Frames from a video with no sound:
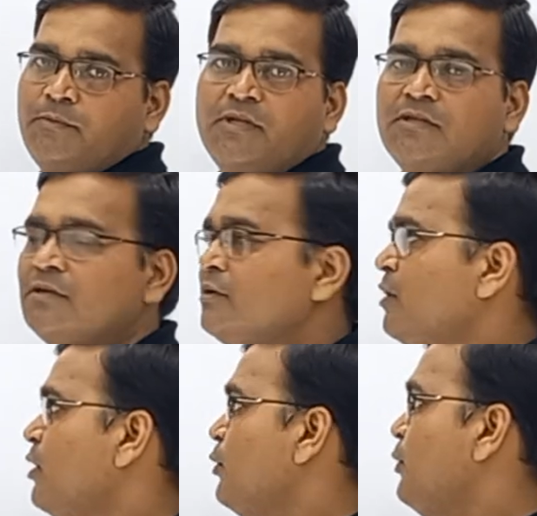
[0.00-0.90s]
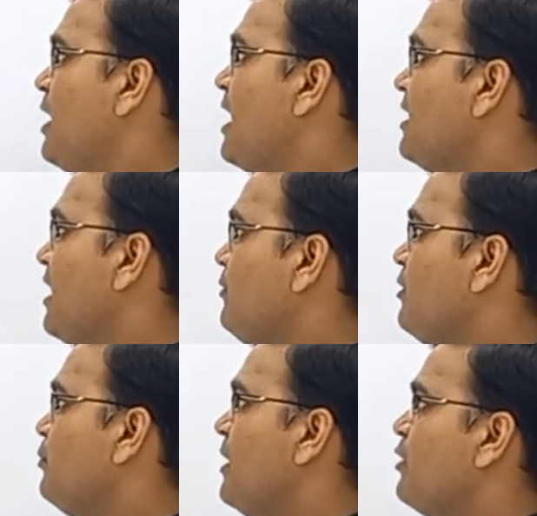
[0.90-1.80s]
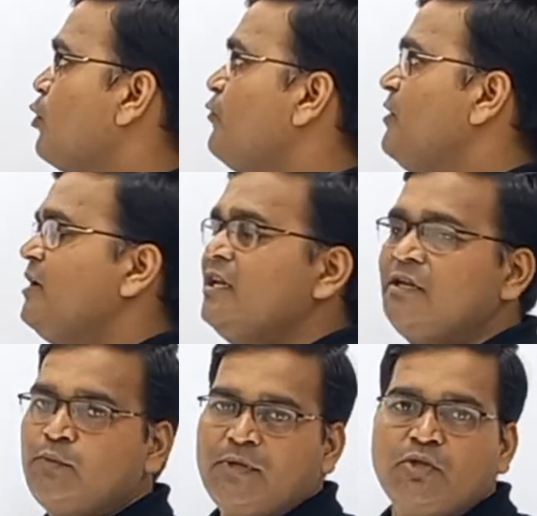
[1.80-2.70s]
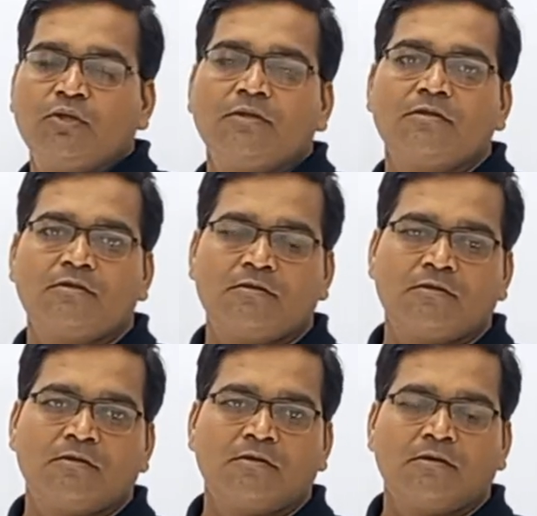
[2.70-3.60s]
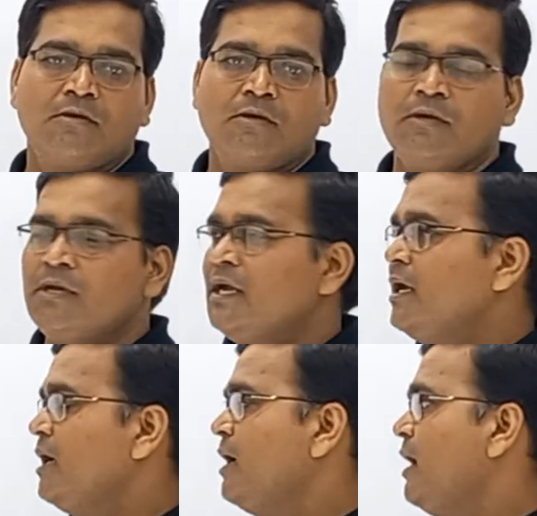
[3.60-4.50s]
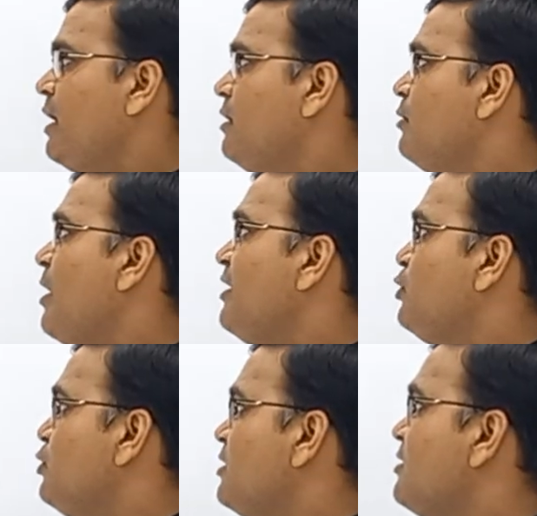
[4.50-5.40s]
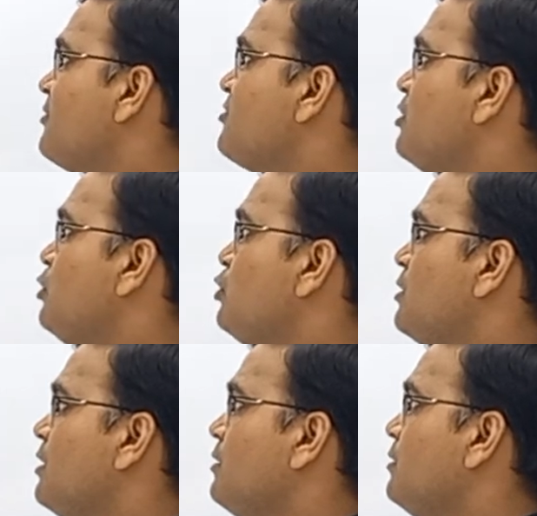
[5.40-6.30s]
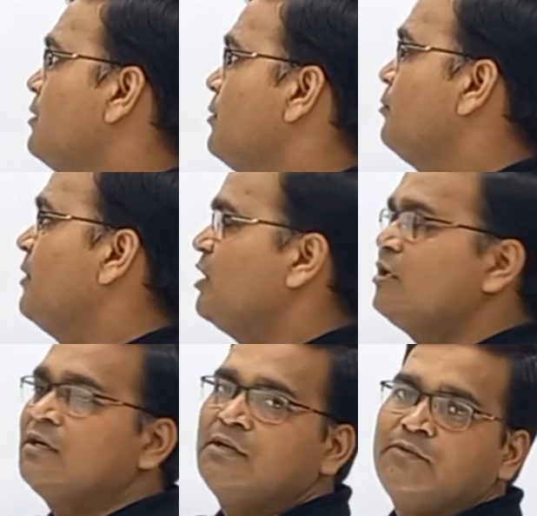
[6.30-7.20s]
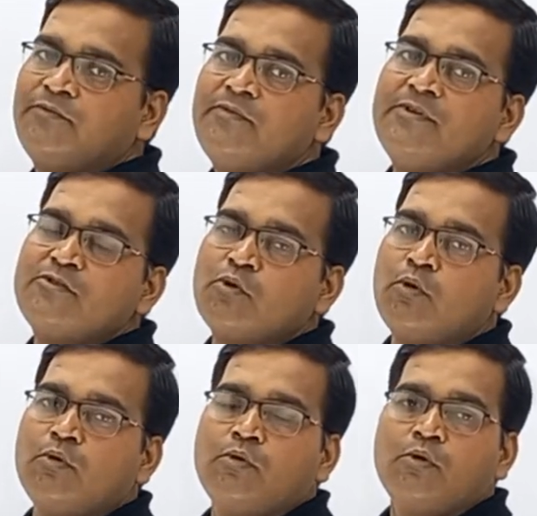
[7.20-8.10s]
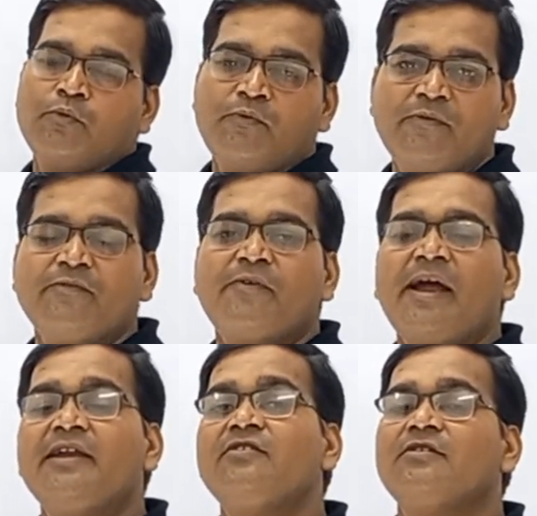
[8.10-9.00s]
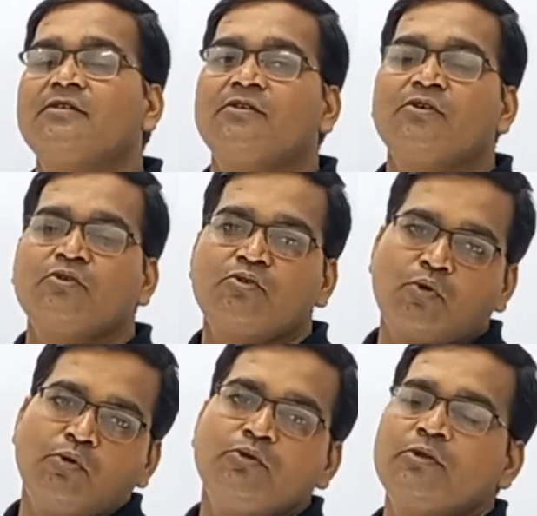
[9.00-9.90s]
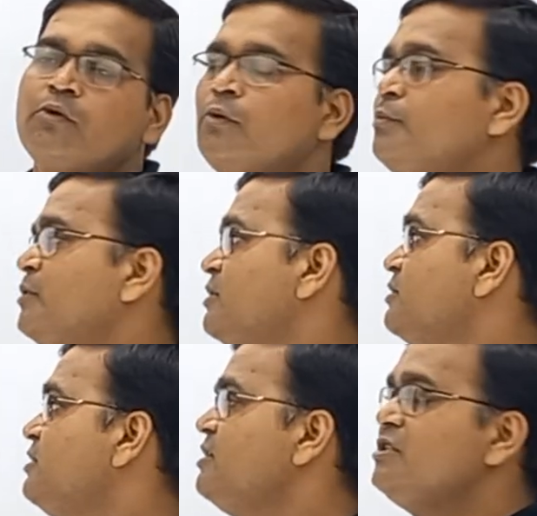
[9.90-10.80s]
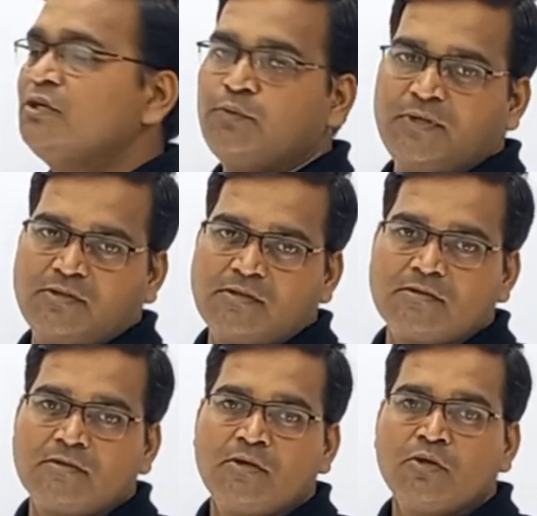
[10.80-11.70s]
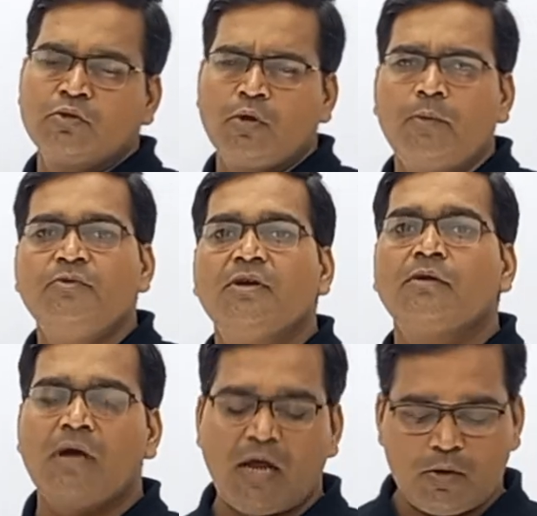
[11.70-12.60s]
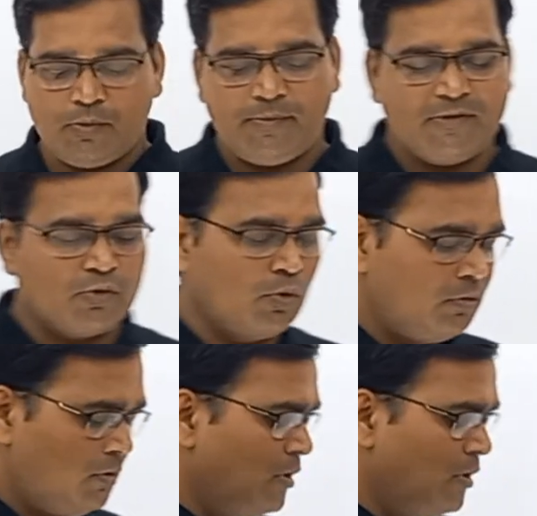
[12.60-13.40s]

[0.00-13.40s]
method. We are having pair of linear equations, and by using substitution method we will find the solution of these equations. So observe how we will solve.